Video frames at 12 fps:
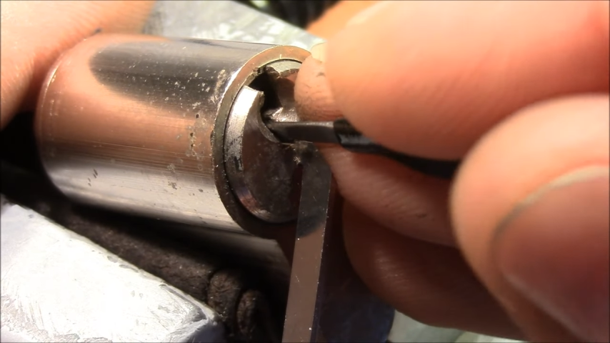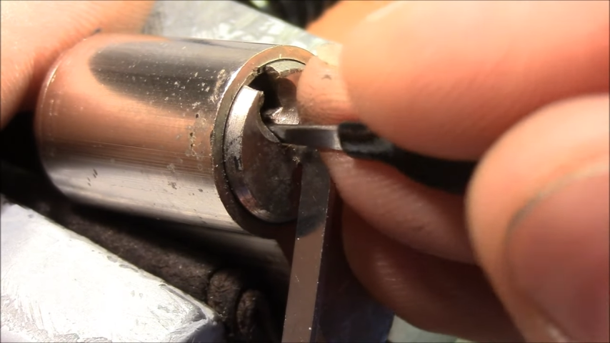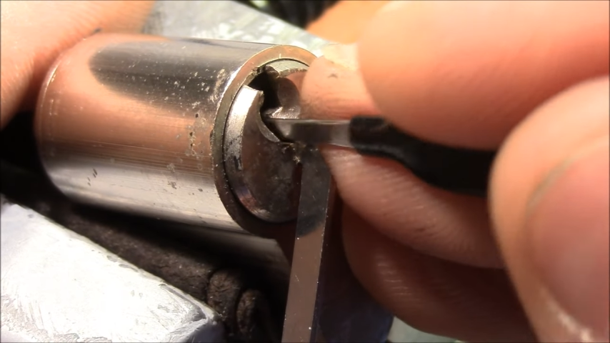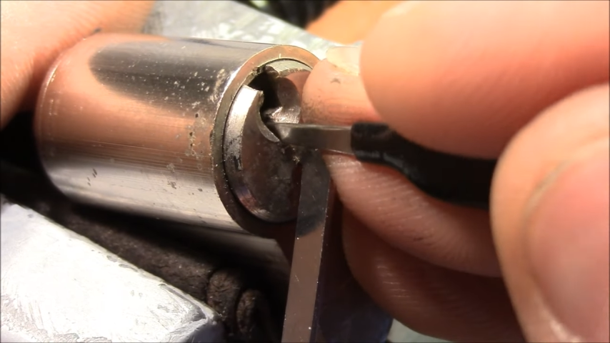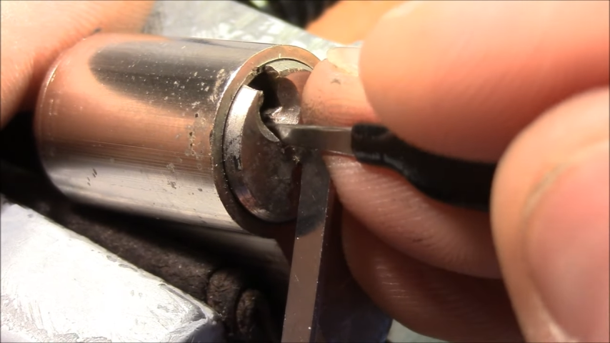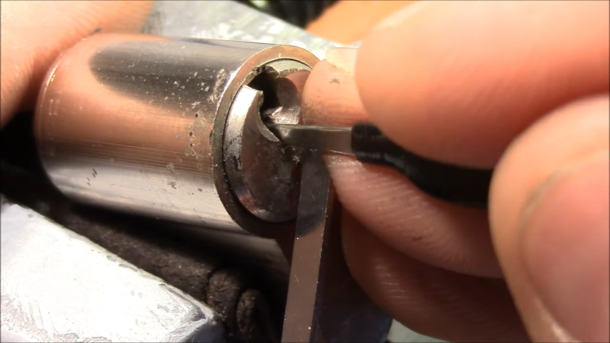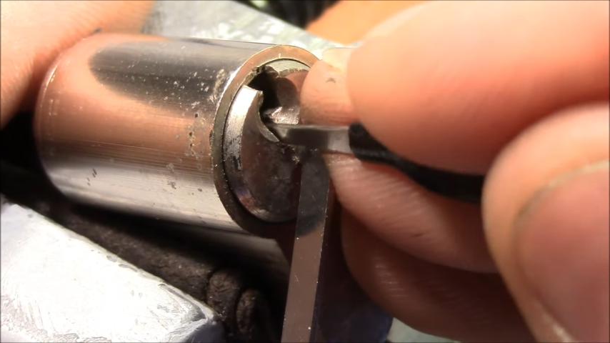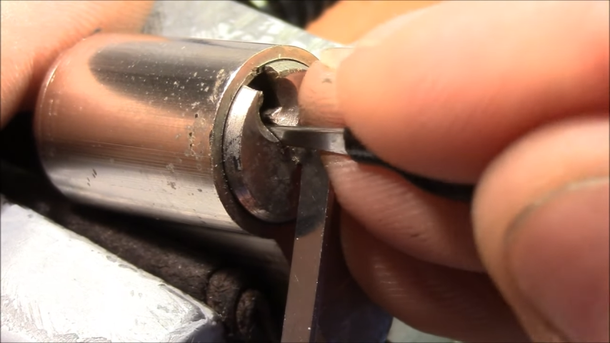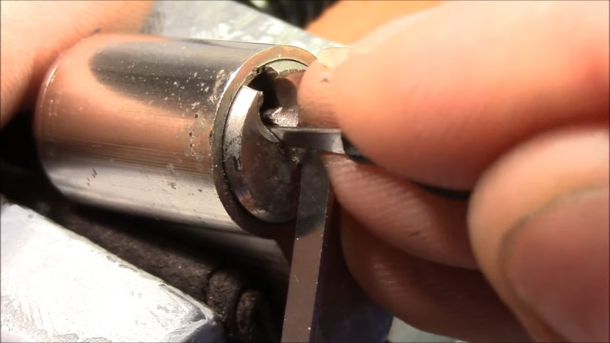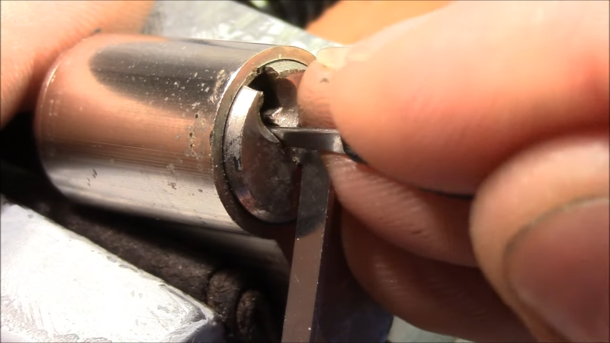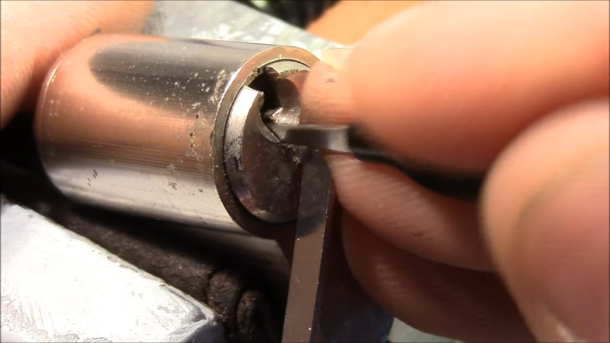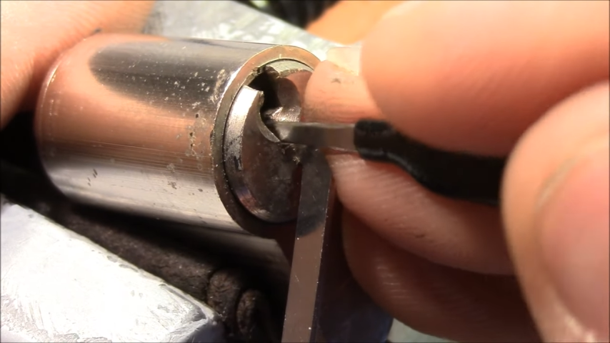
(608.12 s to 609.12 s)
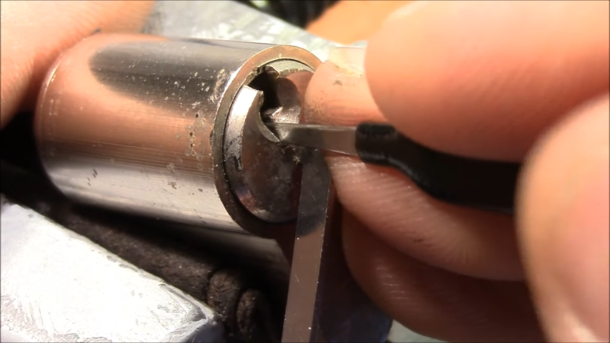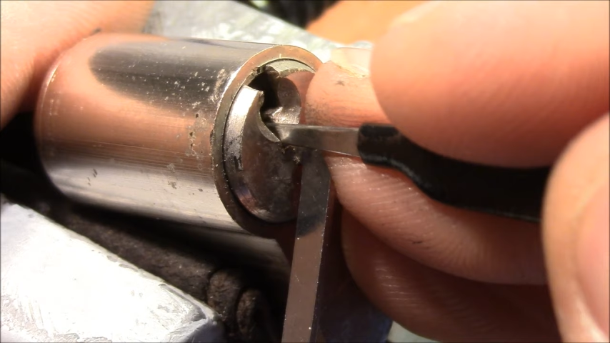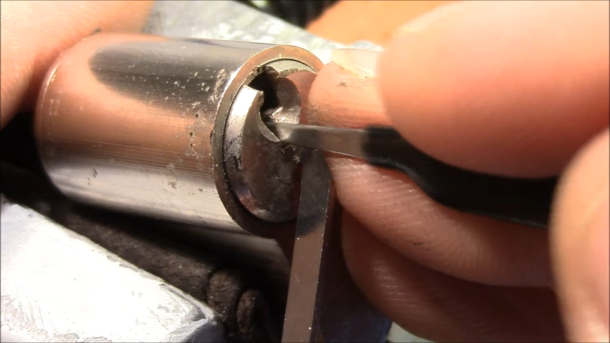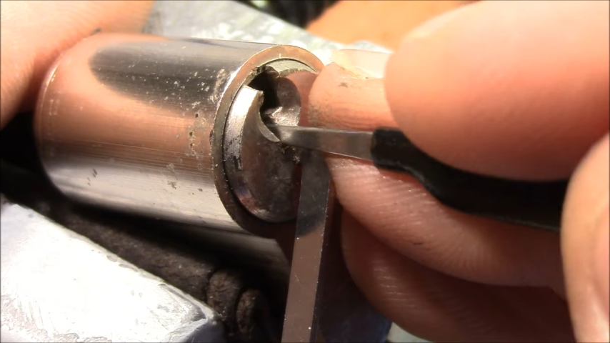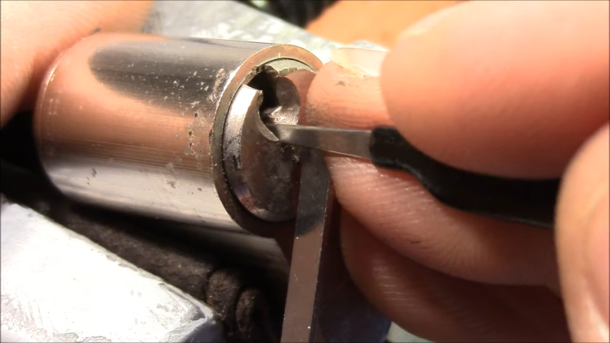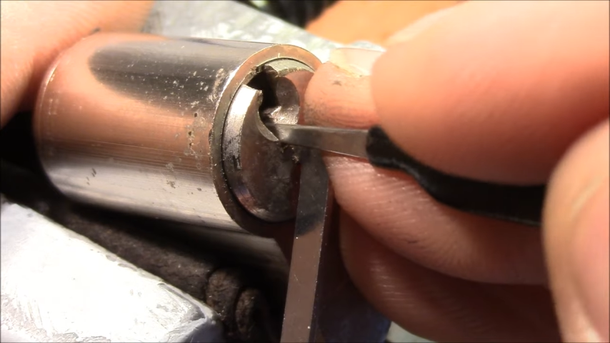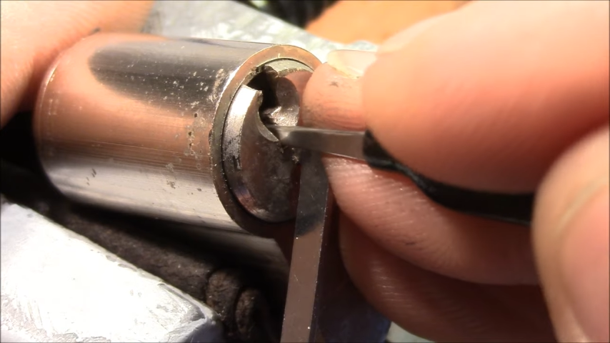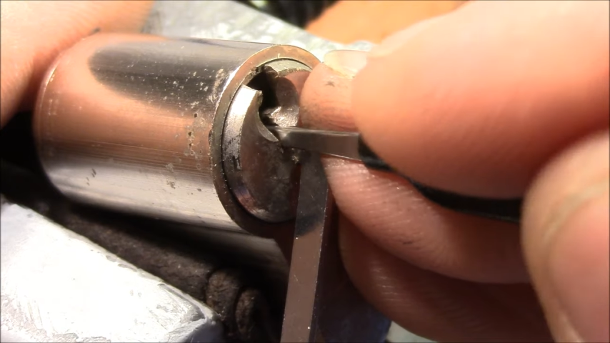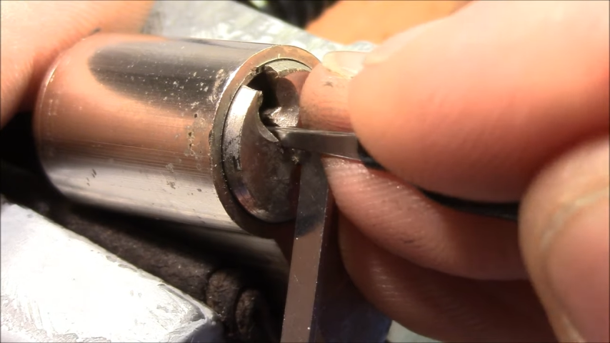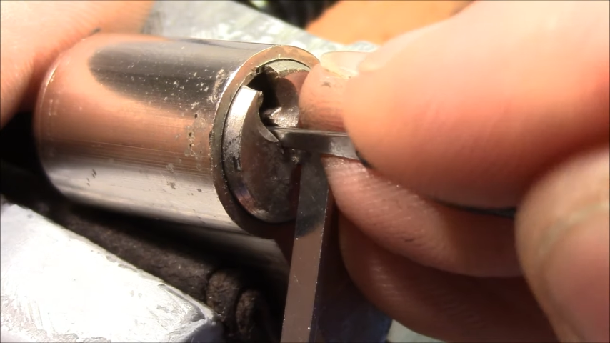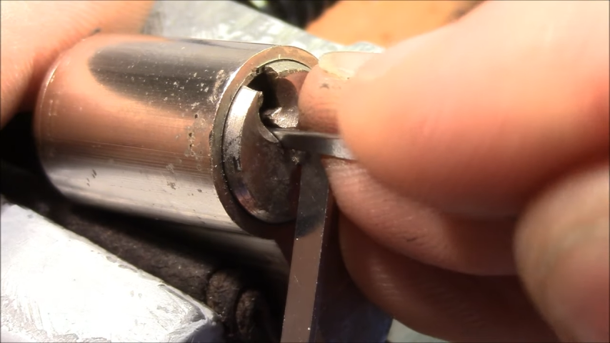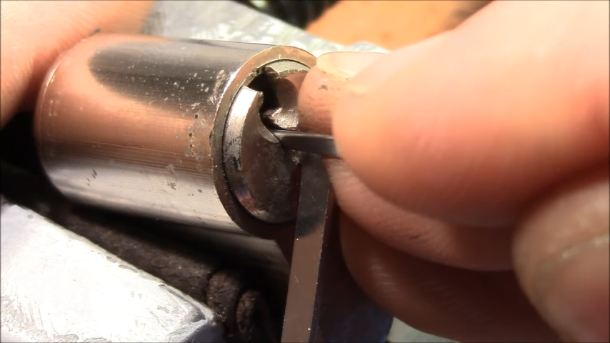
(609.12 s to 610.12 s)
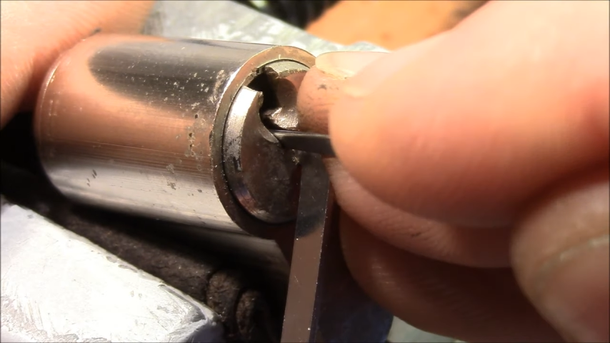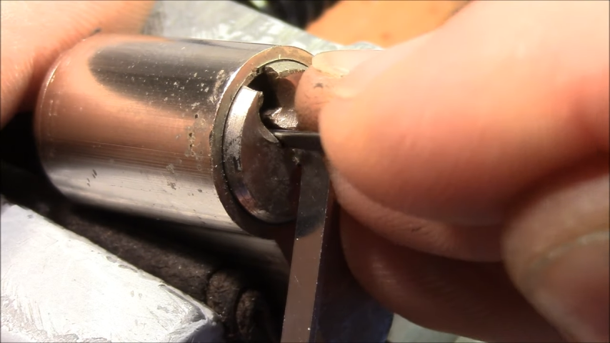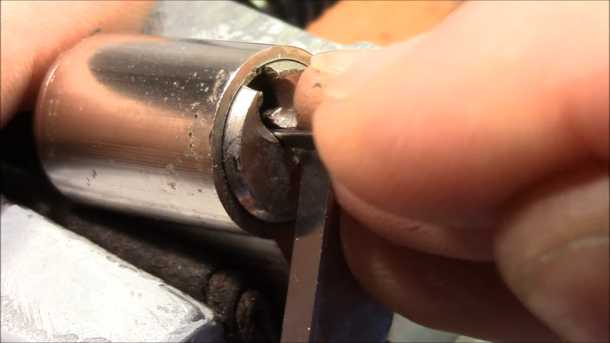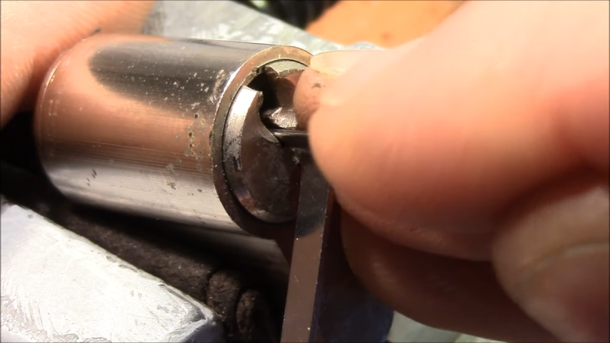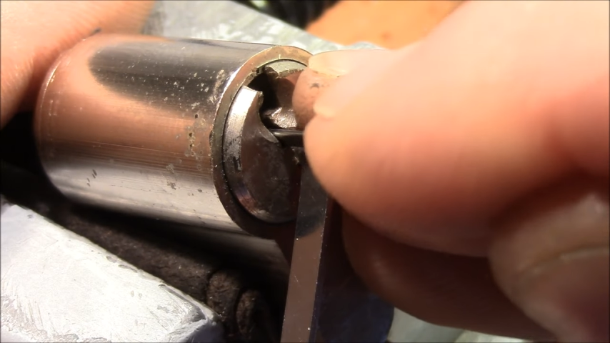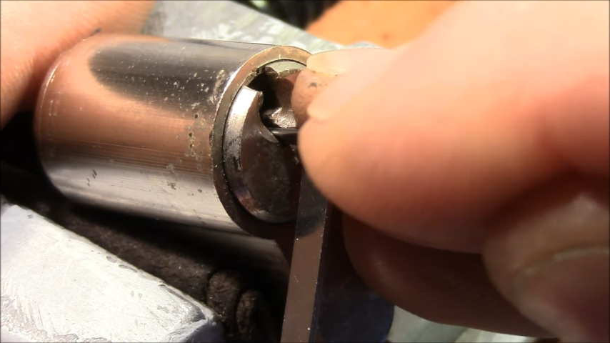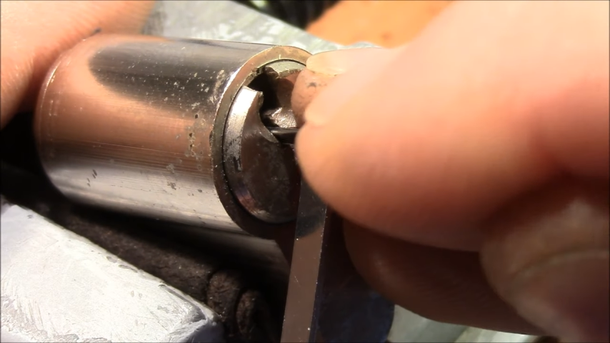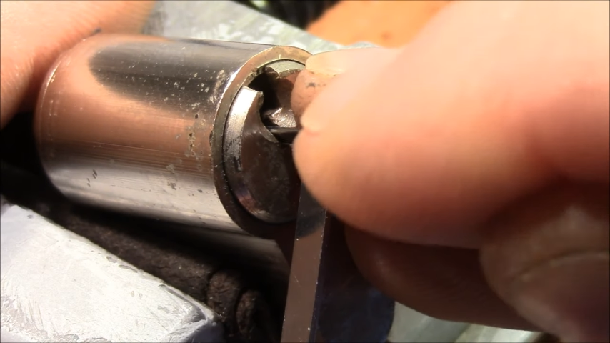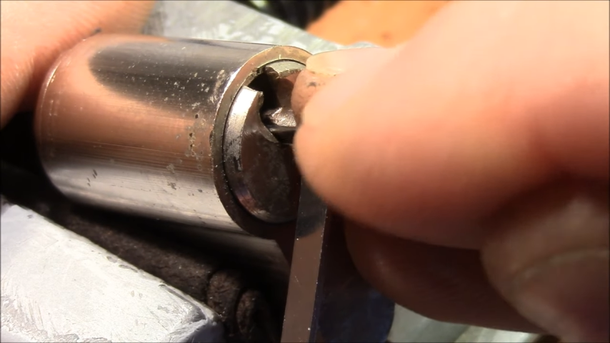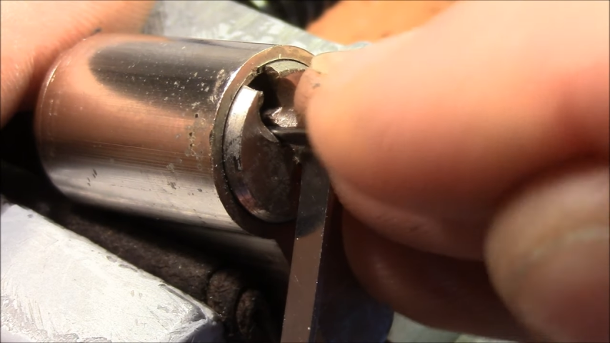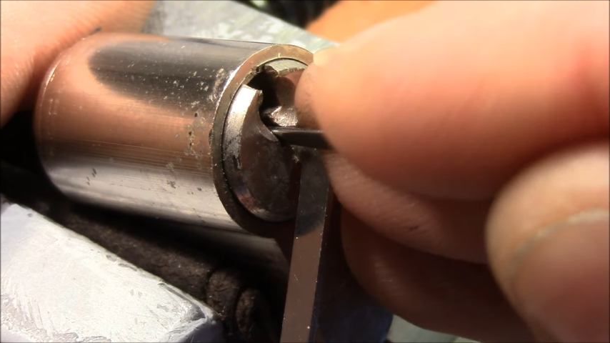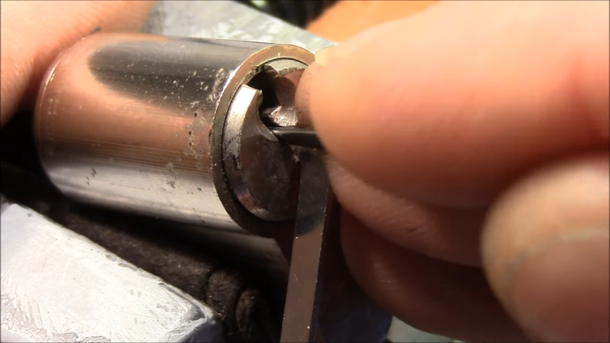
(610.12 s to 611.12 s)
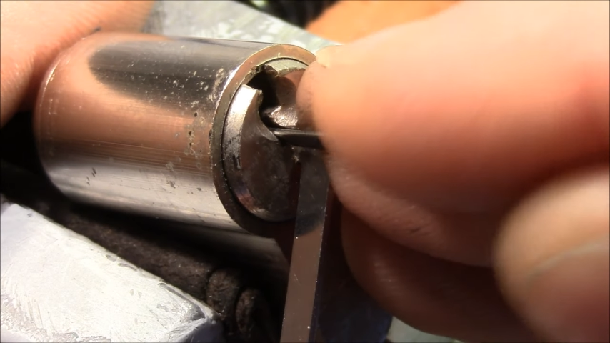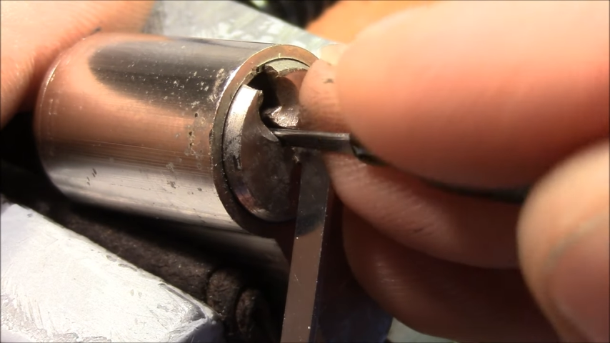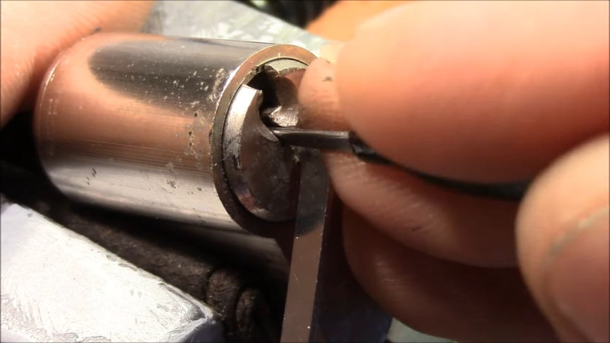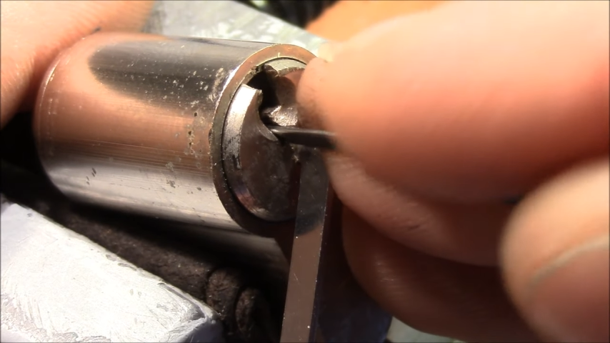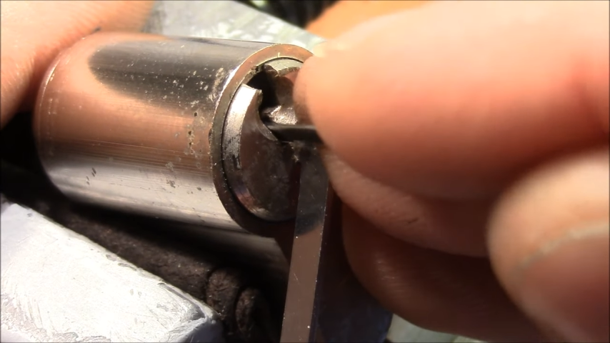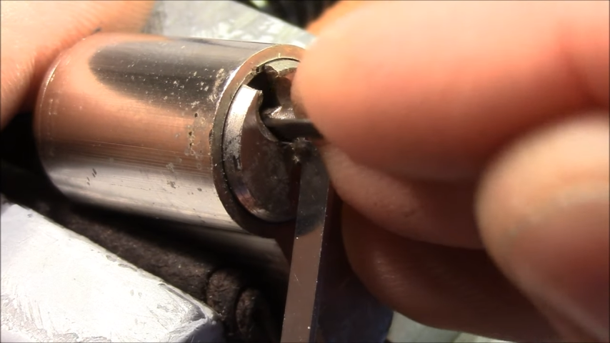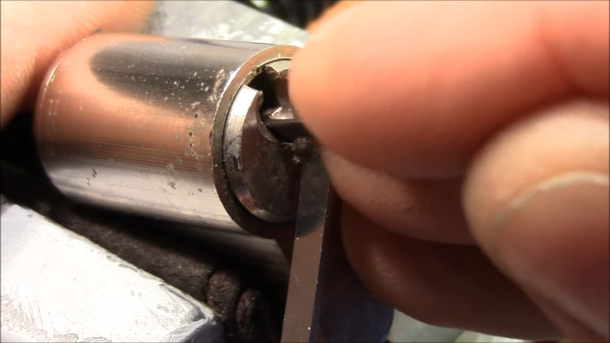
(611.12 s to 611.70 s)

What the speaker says: [unreadable: no face in view]